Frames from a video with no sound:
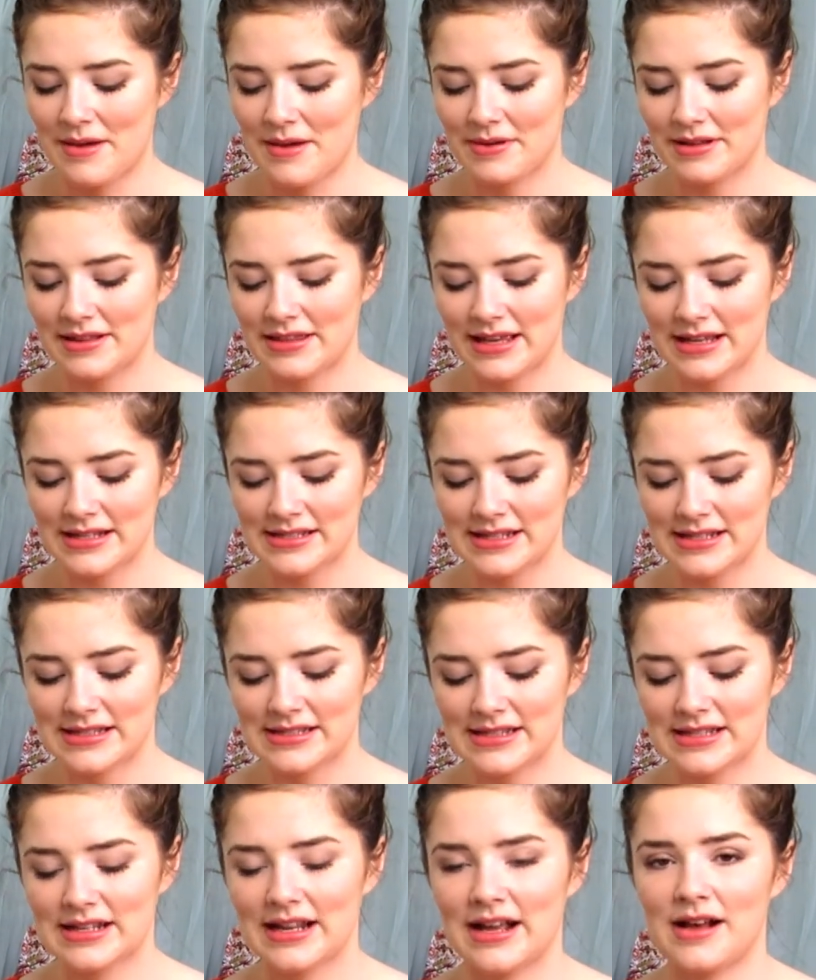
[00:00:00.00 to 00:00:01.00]
But this
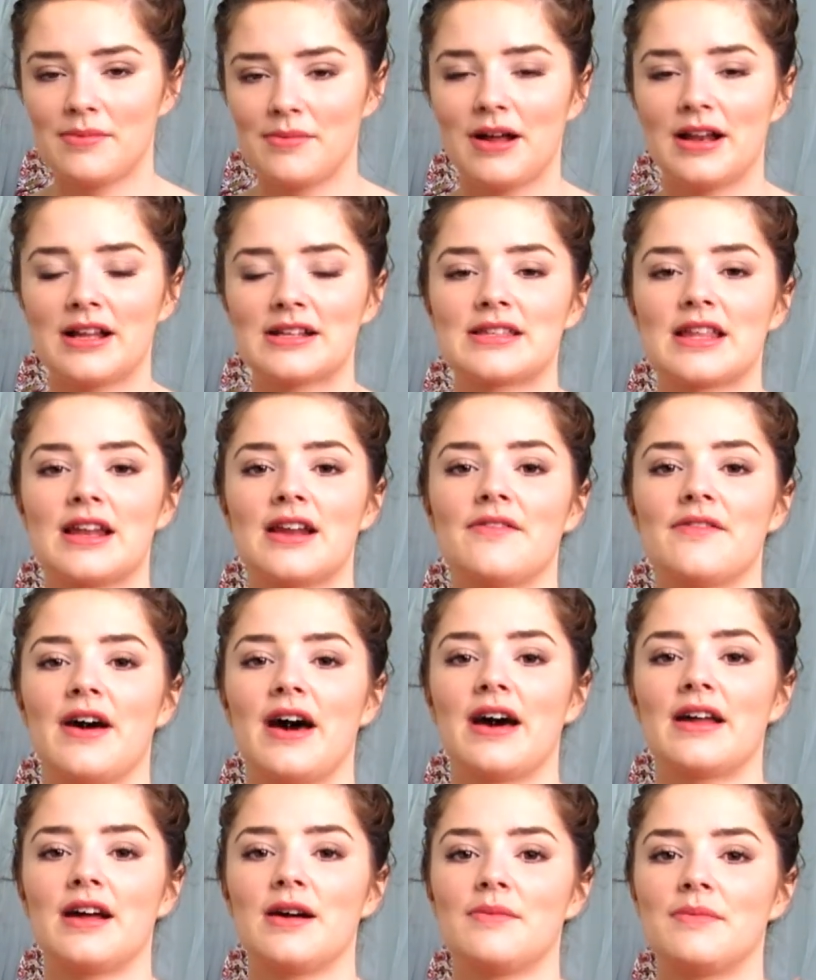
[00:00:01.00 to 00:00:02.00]
is the nail polish that I've
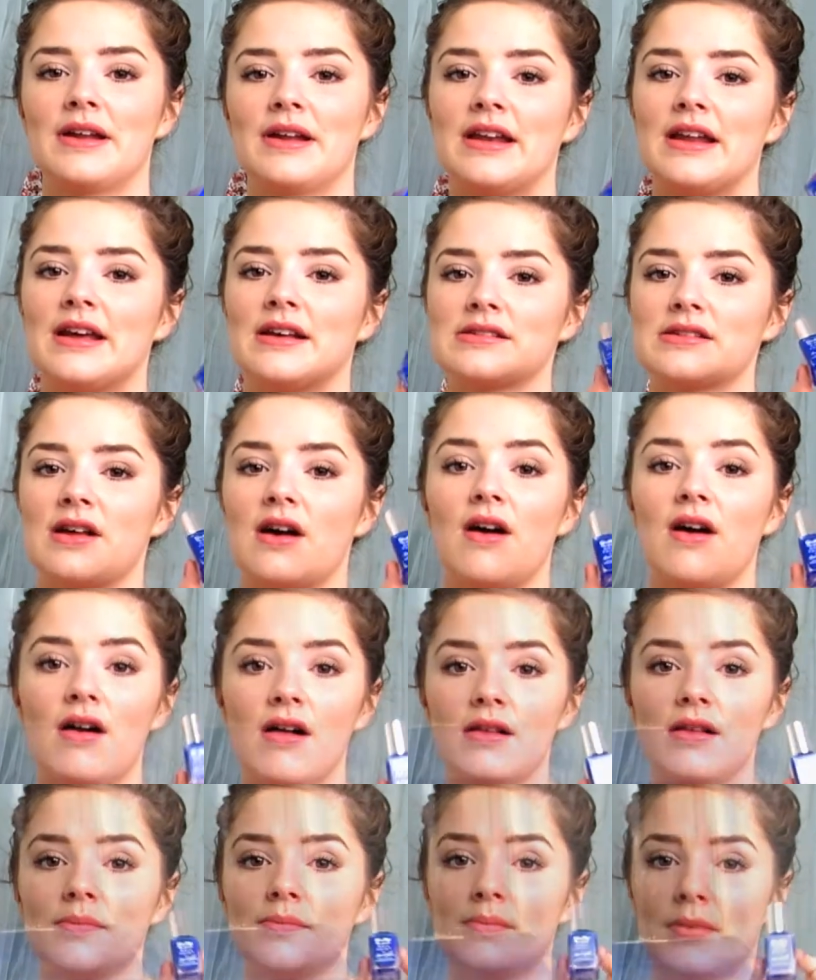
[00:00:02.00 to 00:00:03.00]
had on my nails
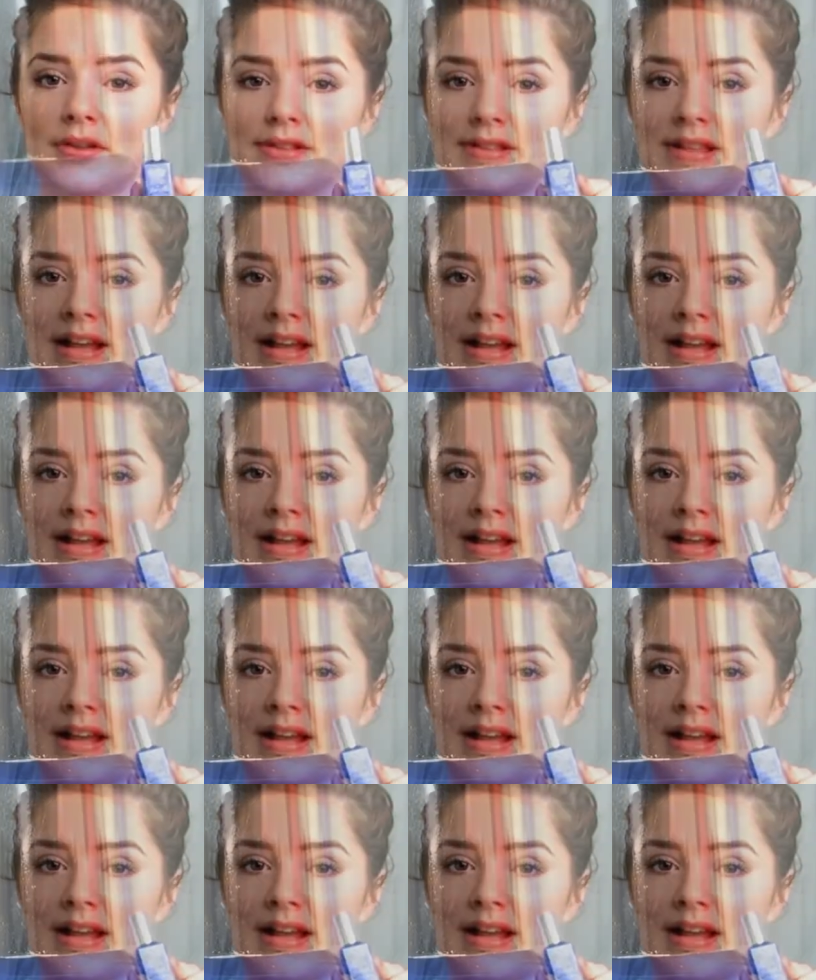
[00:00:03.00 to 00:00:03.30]
all month.